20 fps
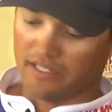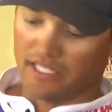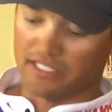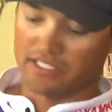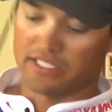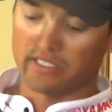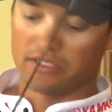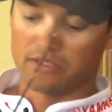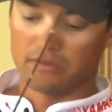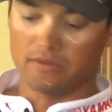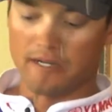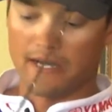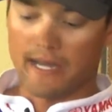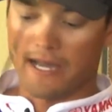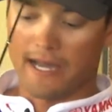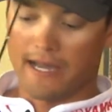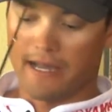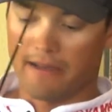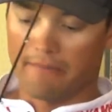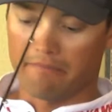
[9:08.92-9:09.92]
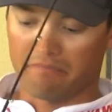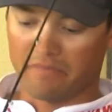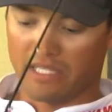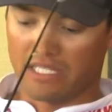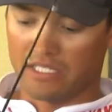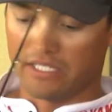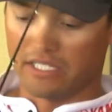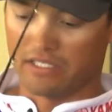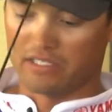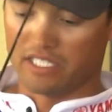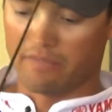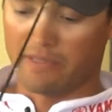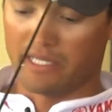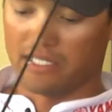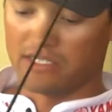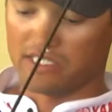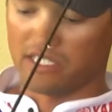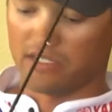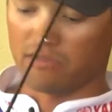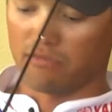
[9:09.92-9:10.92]
and I do you know,
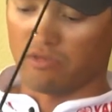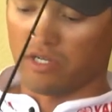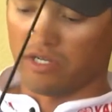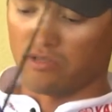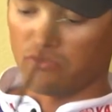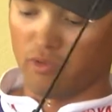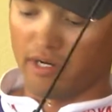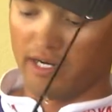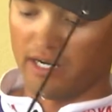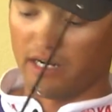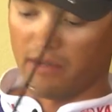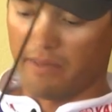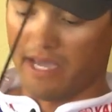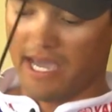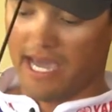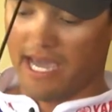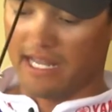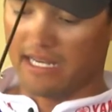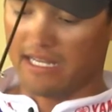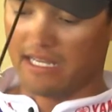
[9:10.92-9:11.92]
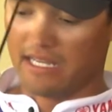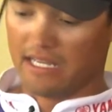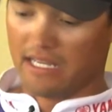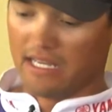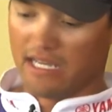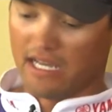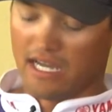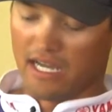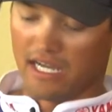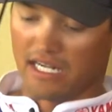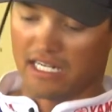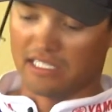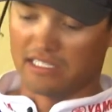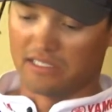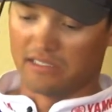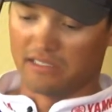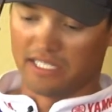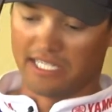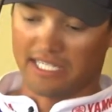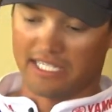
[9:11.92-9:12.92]
depends on where I'm at.
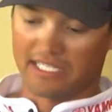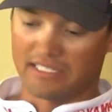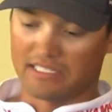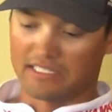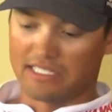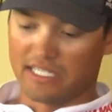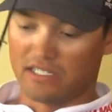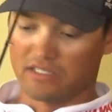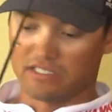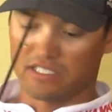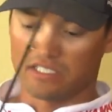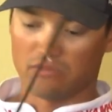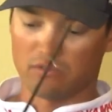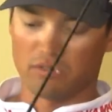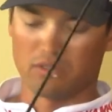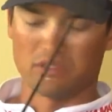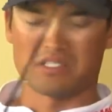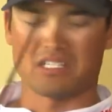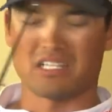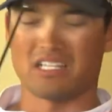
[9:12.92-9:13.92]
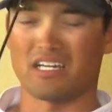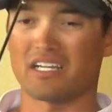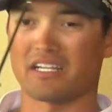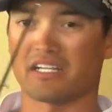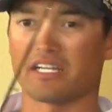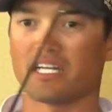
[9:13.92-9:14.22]
Clear Lake in the Delta, where there's a lot of